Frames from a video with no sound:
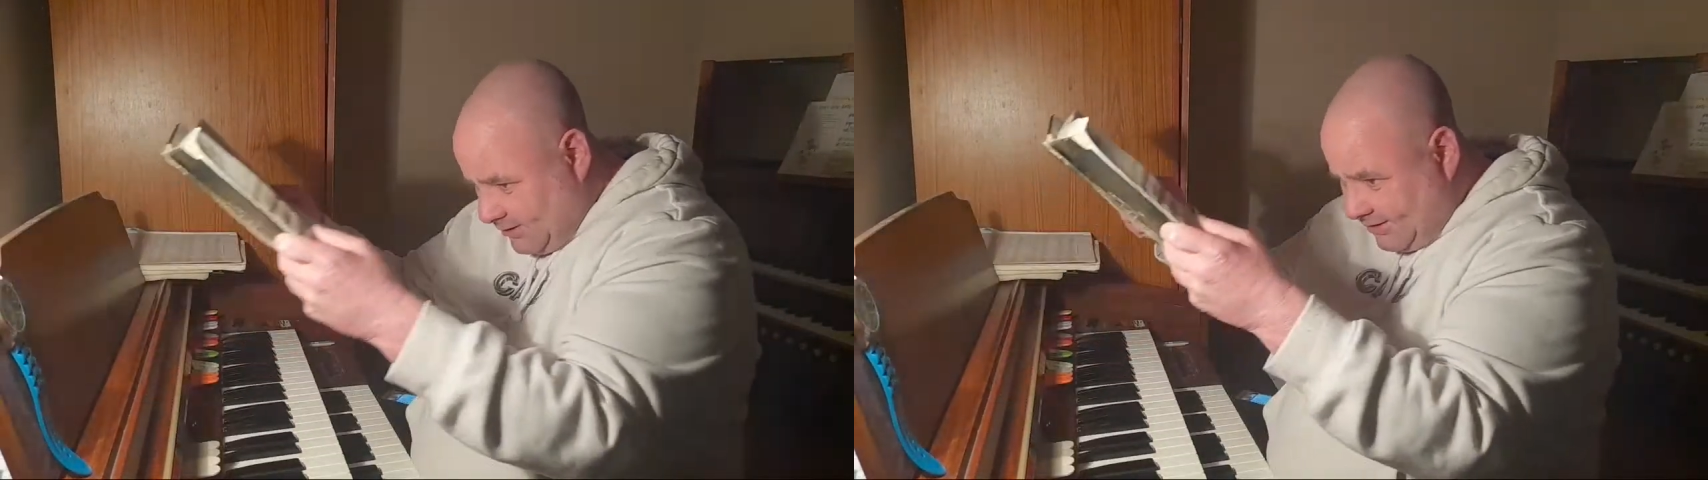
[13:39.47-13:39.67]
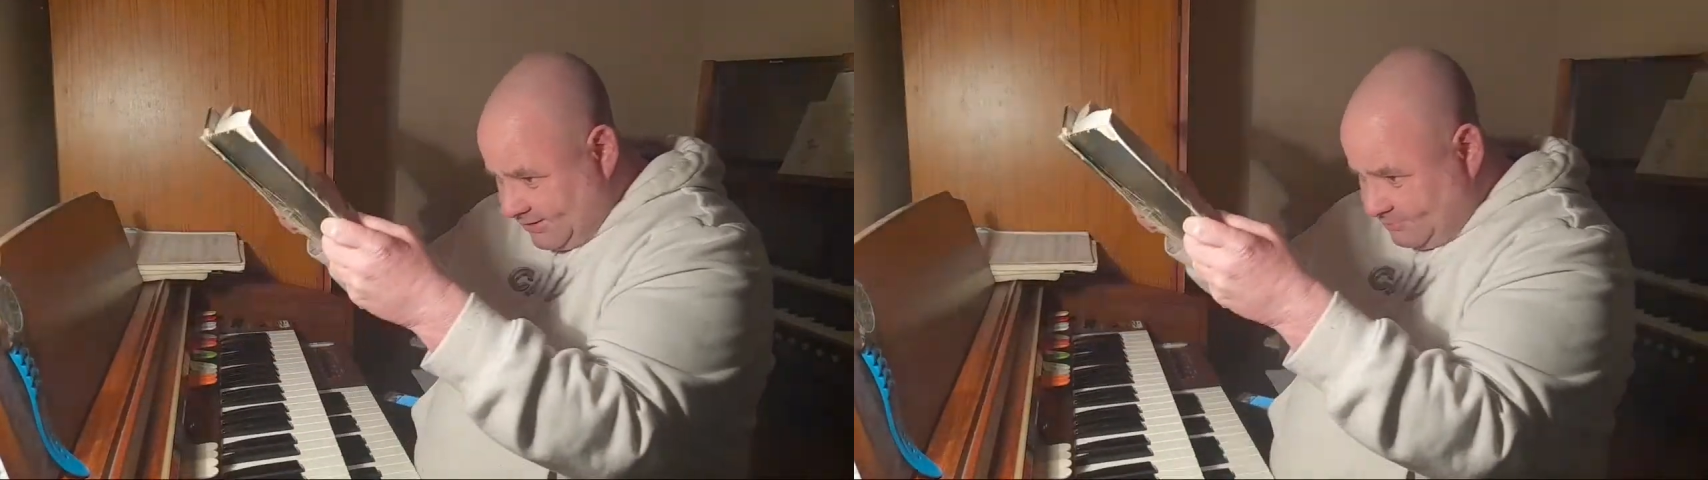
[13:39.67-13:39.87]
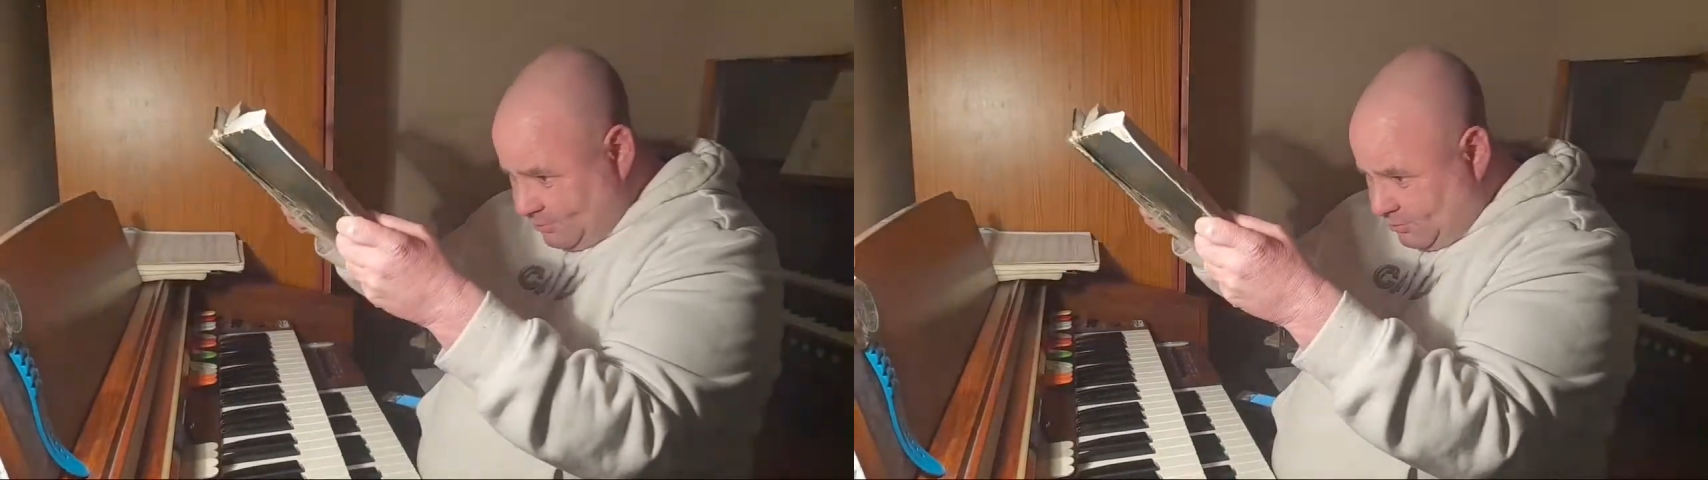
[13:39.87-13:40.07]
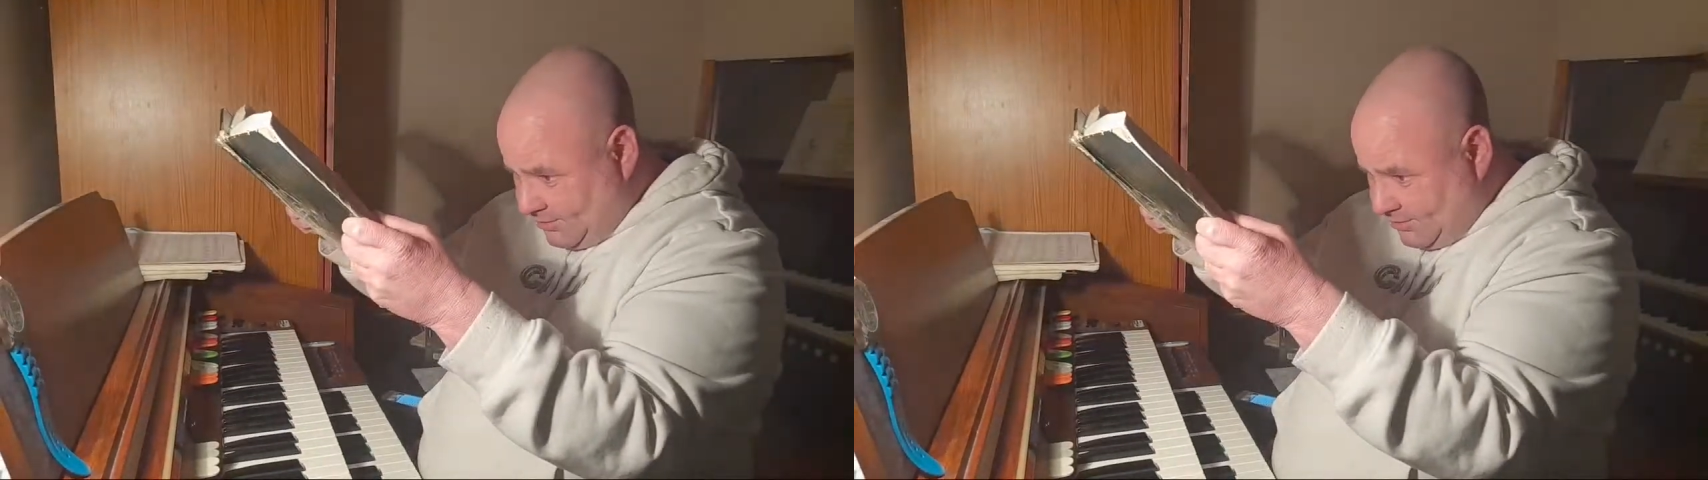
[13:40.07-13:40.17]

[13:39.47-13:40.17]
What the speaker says: Is born